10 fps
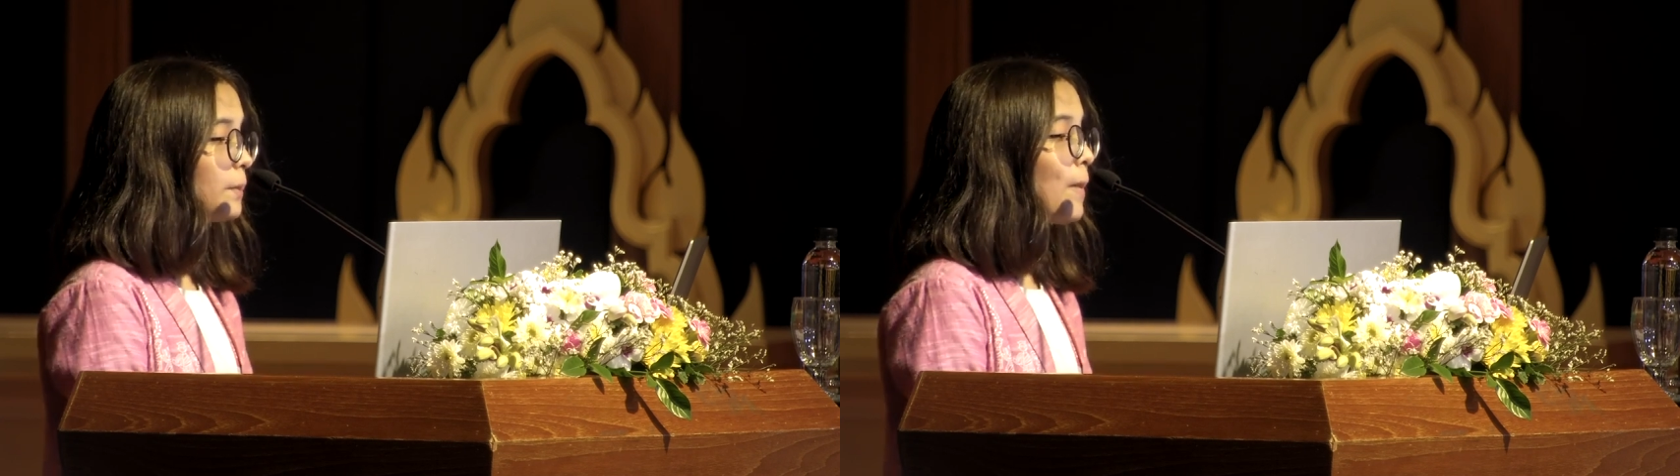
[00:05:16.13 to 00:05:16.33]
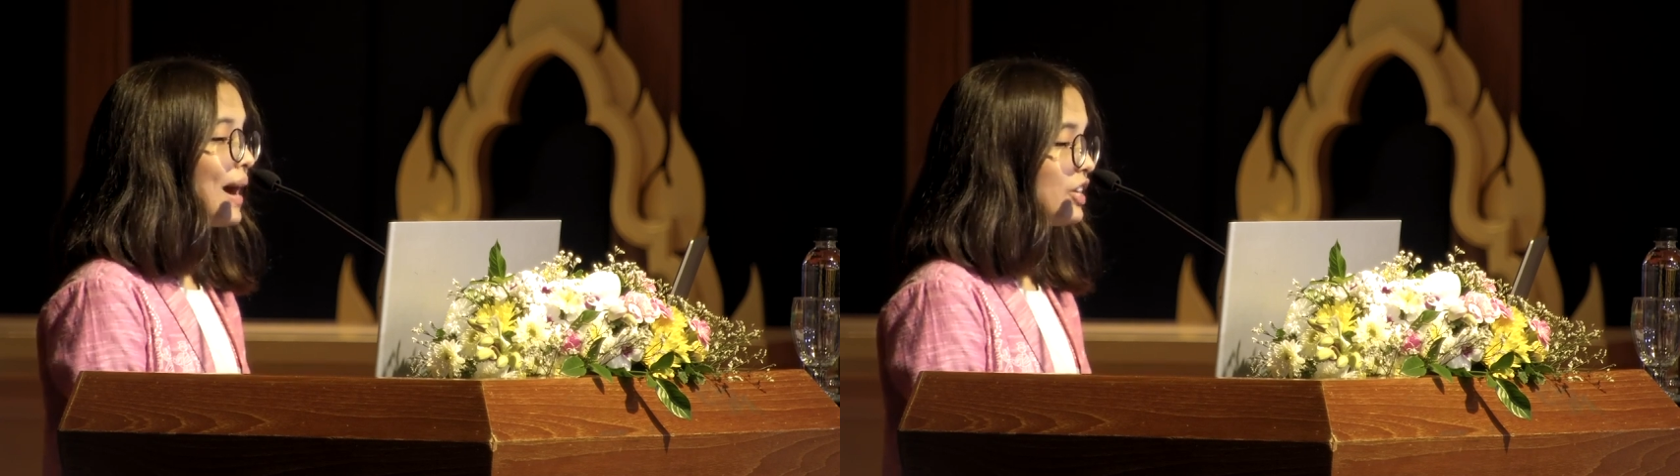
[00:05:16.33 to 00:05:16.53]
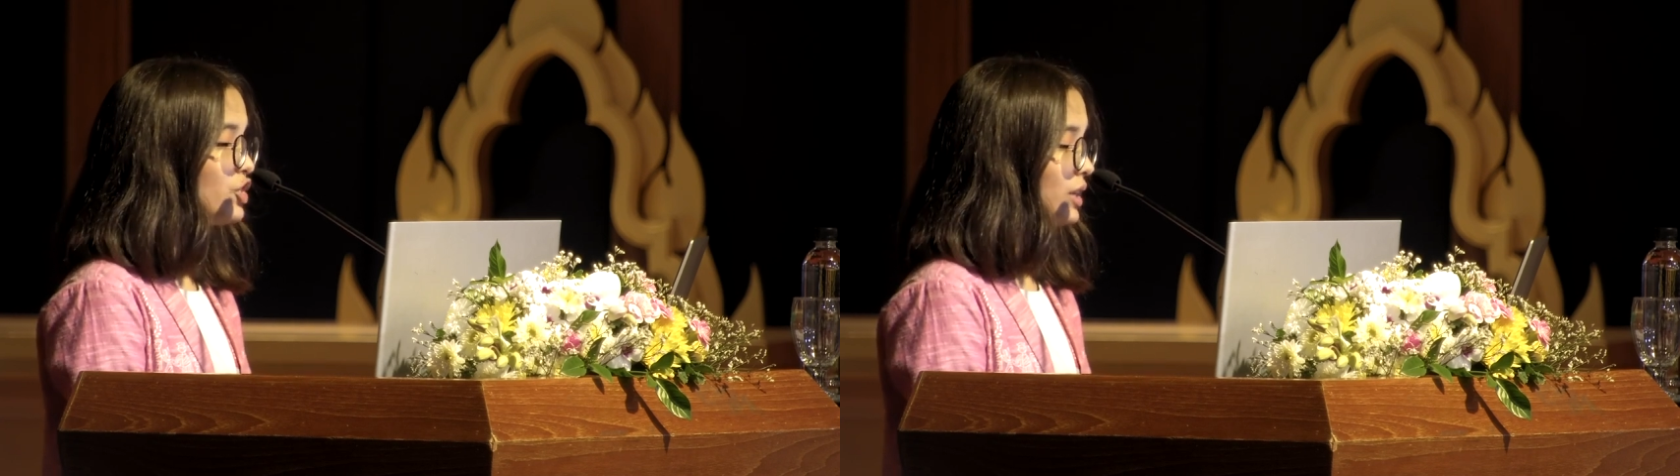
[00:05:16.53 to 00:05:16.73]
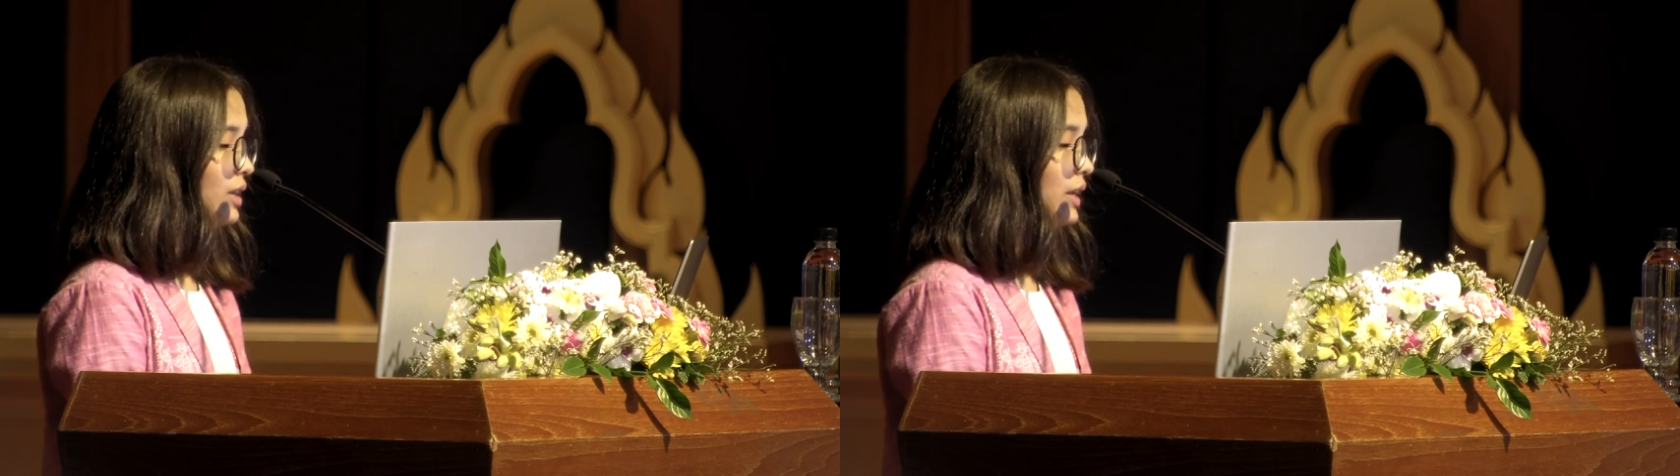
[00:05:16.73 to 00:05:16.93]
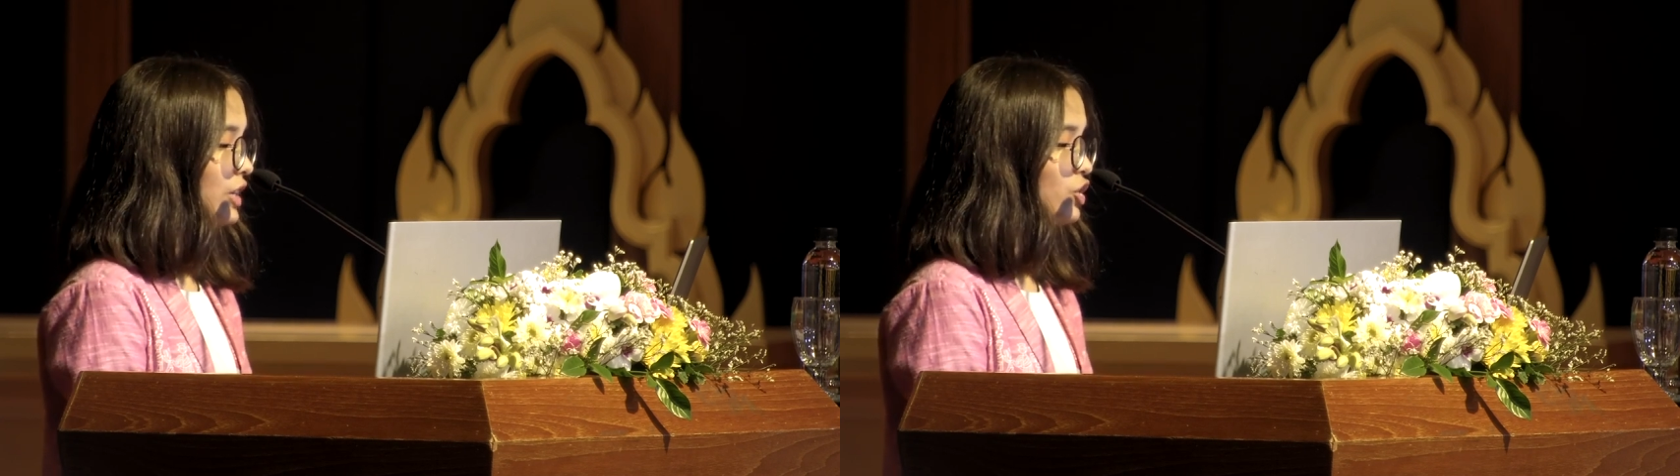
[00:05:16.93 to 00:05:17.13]
my
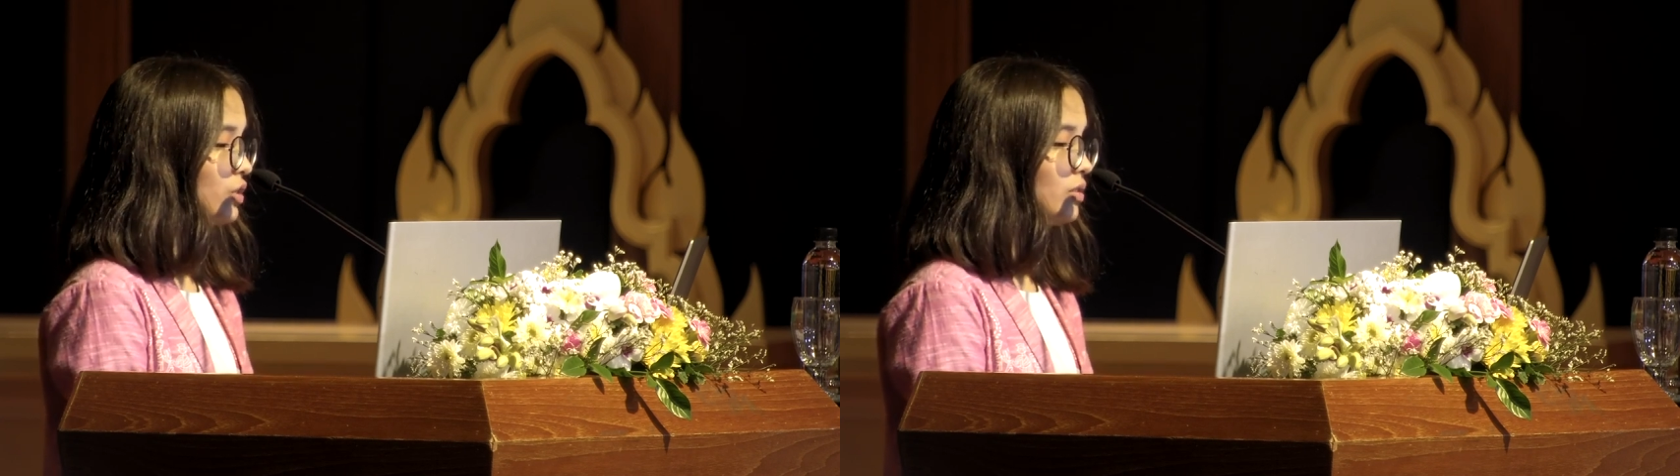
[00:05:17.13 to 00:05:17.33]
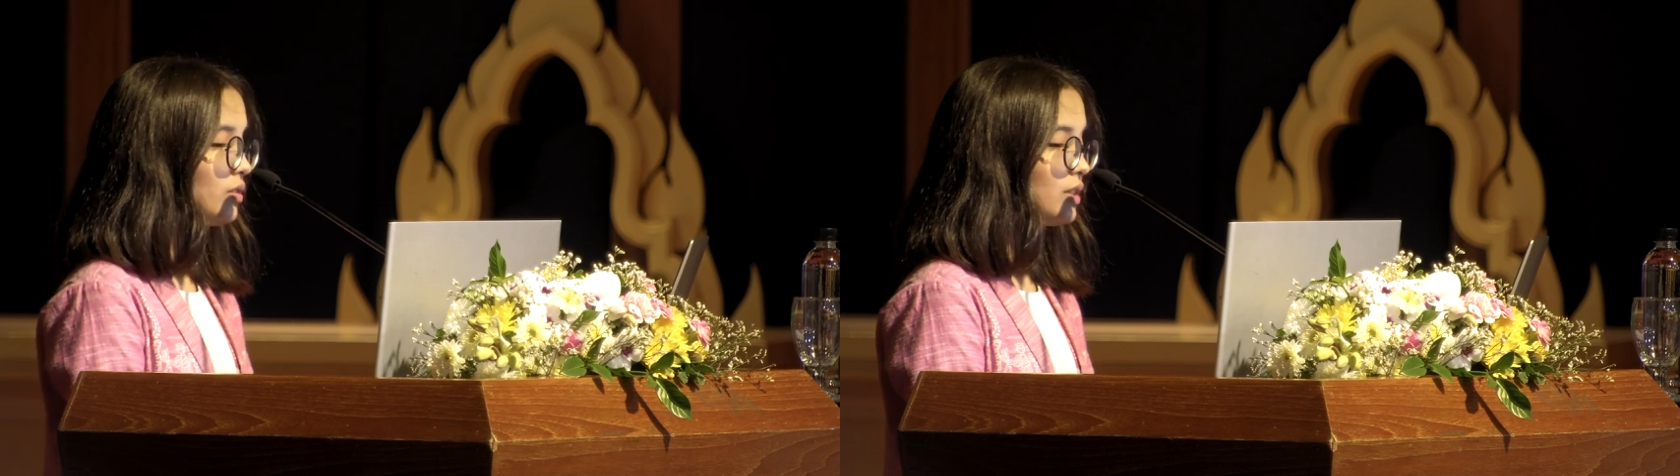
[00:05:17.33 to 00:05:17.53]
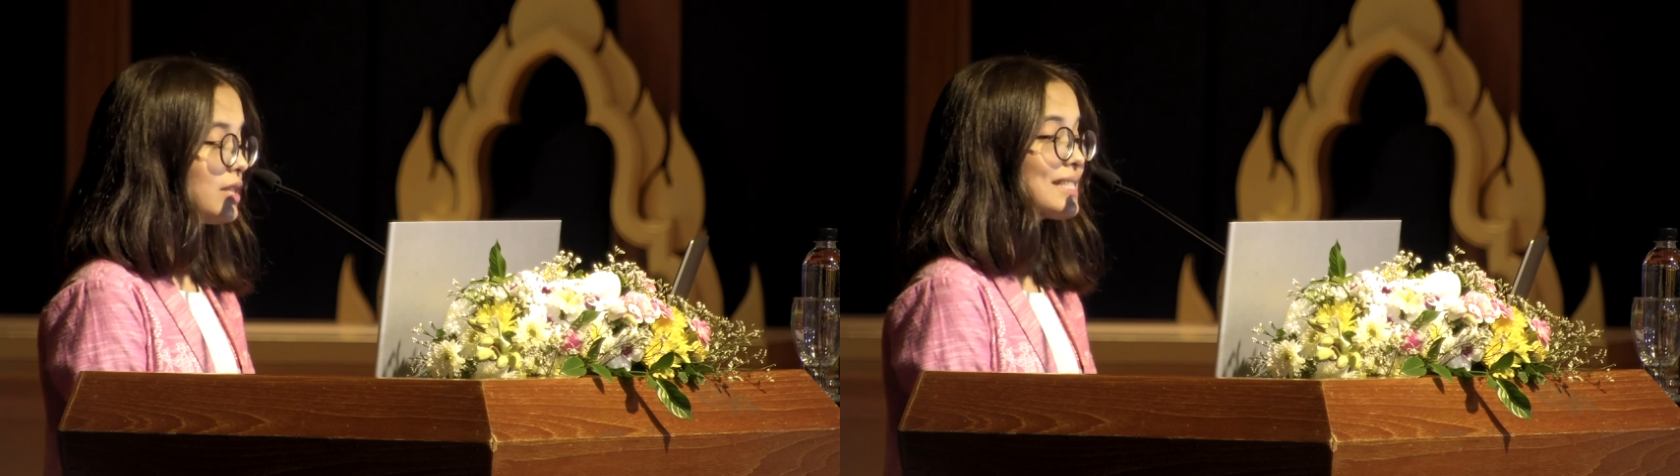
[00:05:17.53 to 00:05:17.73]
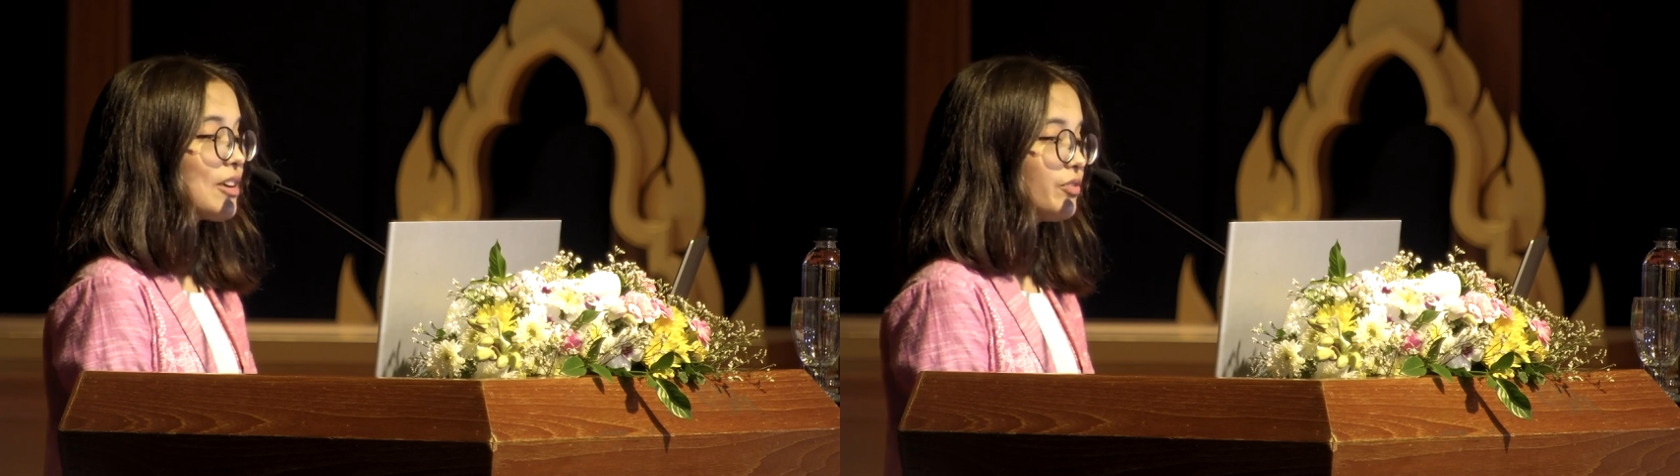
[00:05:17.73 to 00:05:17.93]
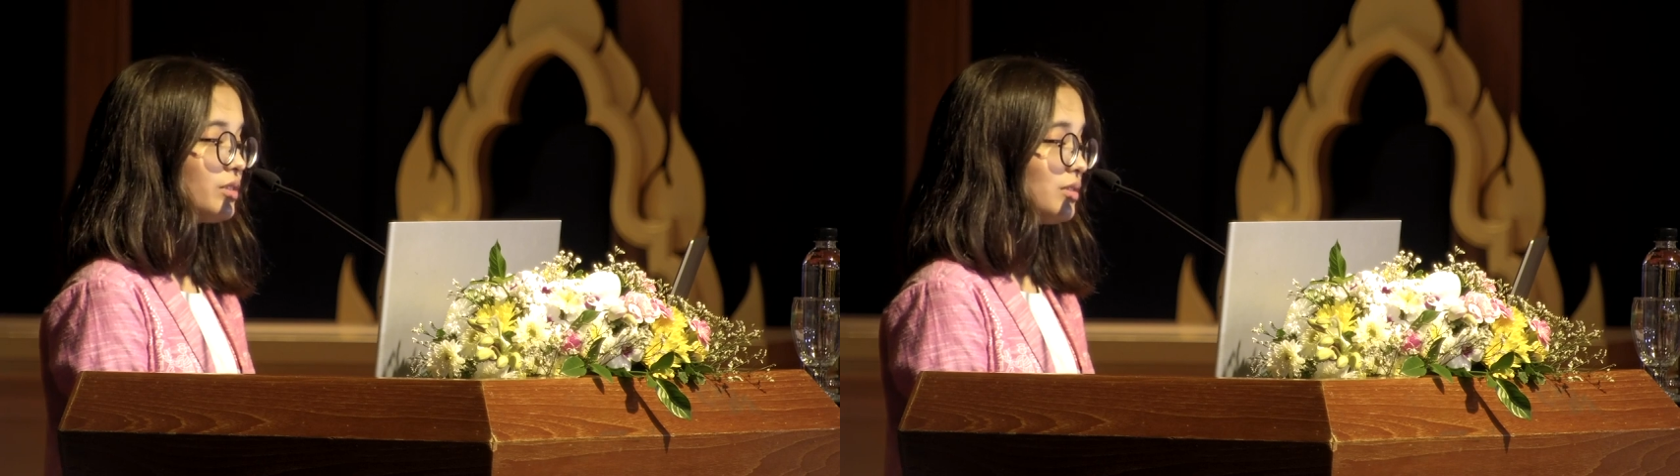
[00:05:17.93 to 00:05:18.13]
generation to
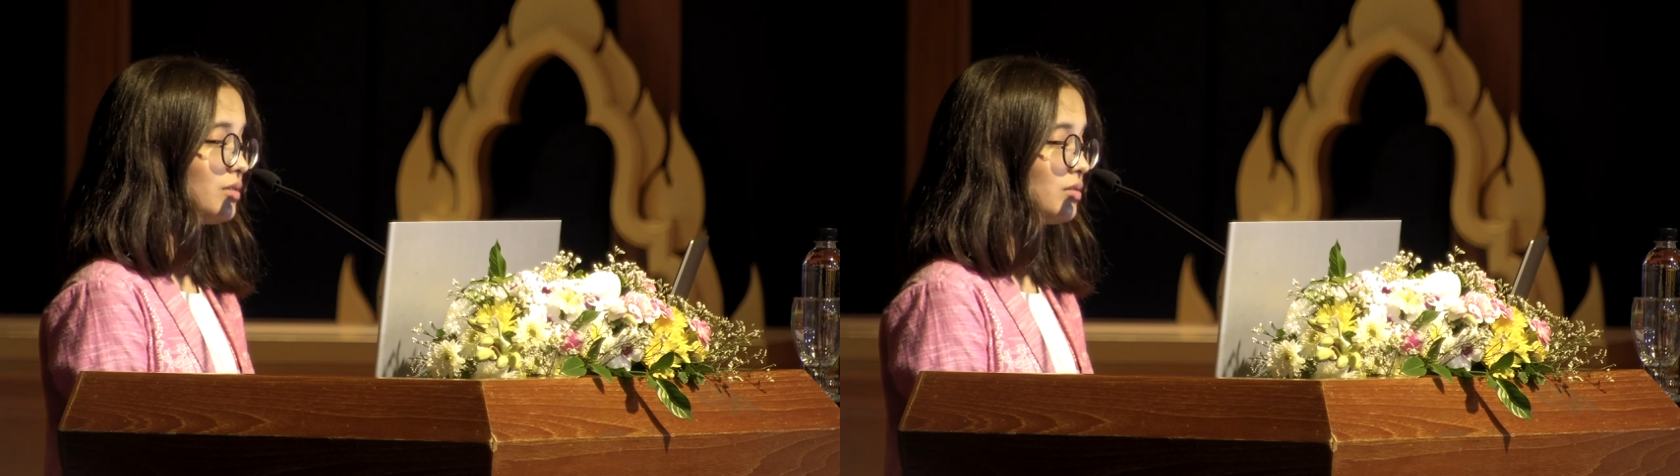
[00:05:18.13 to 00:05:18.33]
suffer.